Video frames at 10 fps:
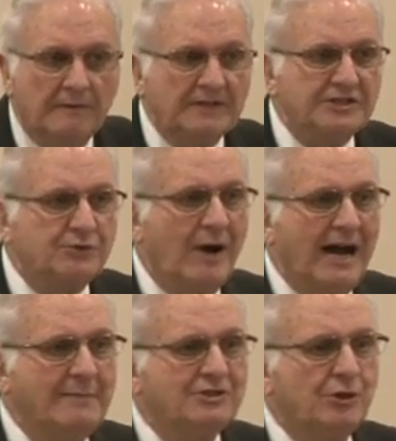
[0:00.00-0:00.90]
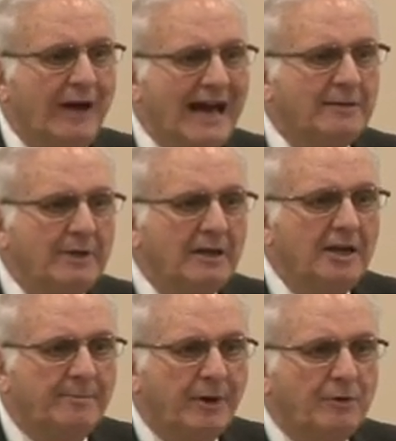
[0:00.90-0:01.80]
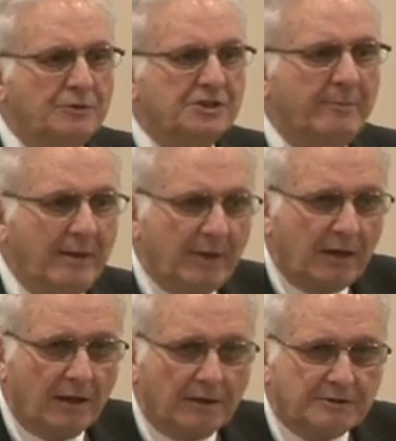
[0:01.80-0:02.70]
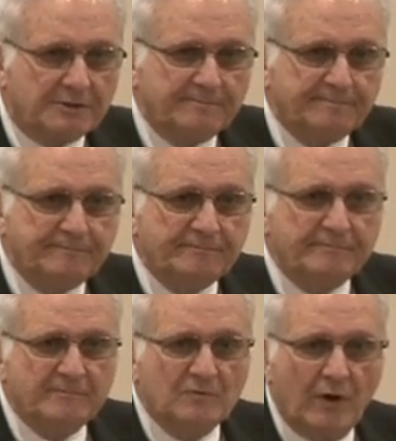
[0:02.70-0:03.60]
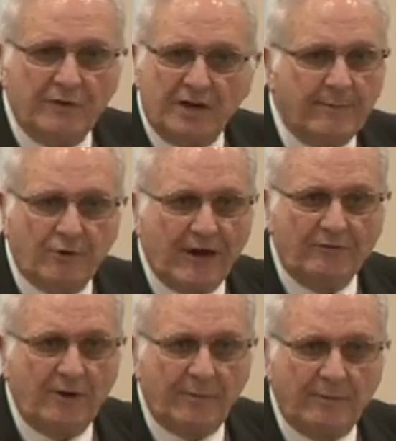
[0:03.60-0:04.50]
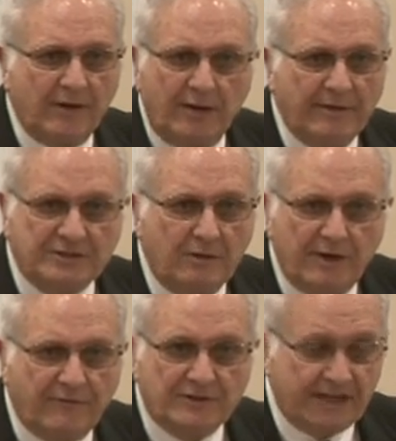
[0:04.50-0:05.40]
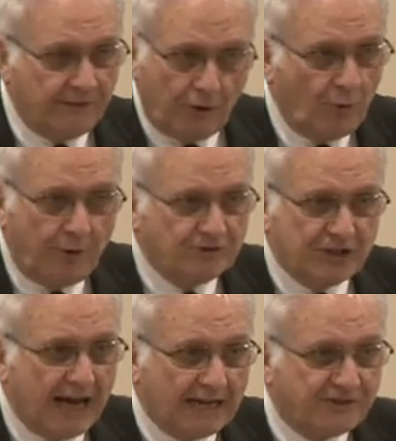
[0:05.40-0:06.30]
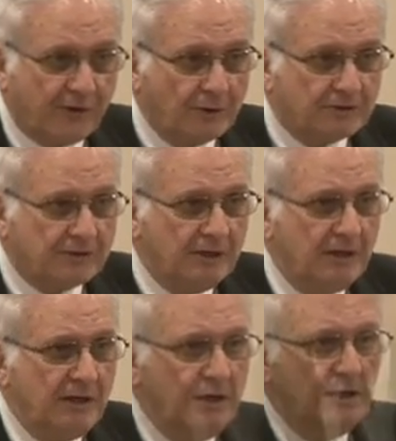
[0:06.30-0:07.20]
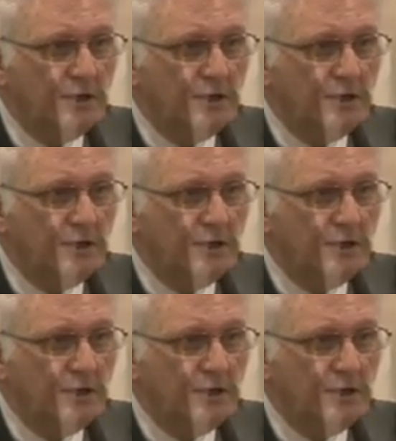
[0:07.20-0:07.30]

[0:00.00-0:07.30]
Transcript: This is why I'm so adamantly opposed to baby killers. Whether Democrat or Republican, it makes no difference. And they're on both sides, folks.